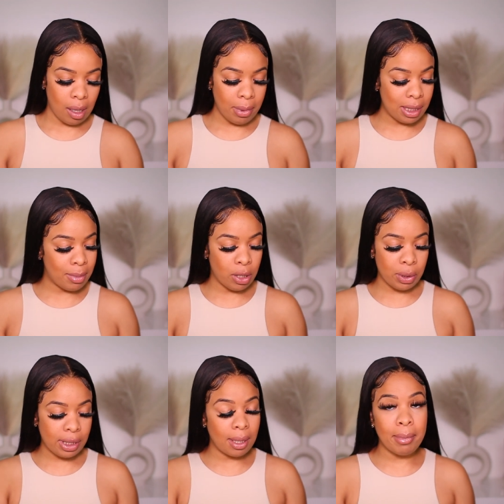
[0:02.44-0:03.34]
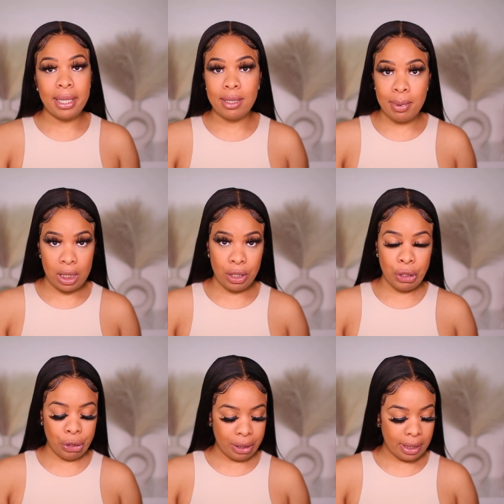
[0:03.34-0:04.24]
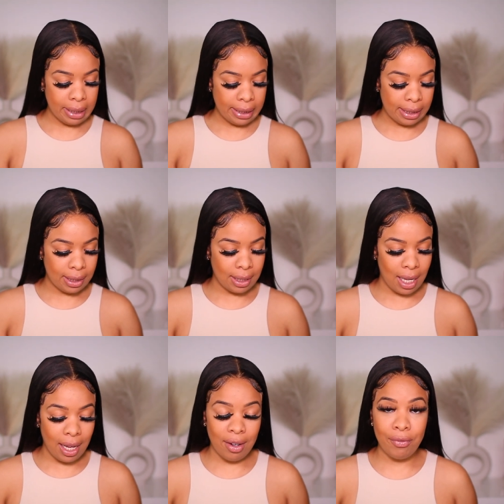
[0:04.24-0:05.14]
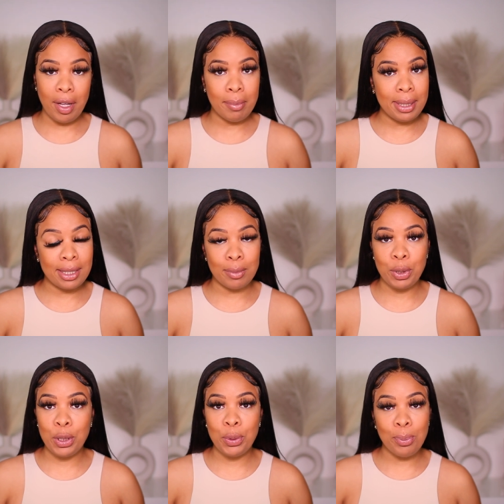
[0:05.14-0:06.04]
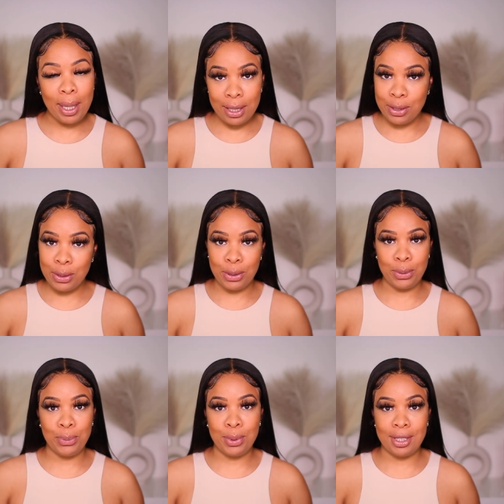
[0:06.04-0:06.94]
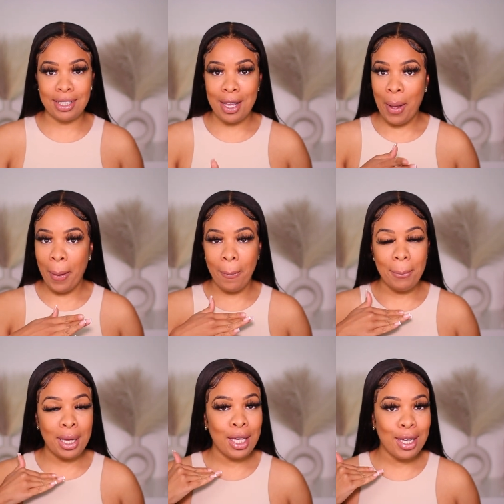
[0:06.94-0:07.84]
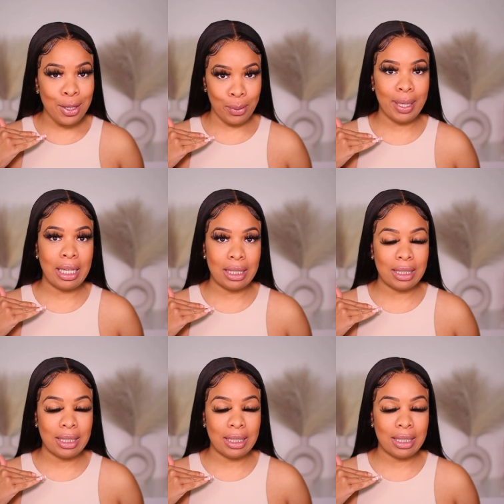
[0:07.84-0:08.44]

I'm about to be on somebody's beach because I done found me some cute bathing suits. Period.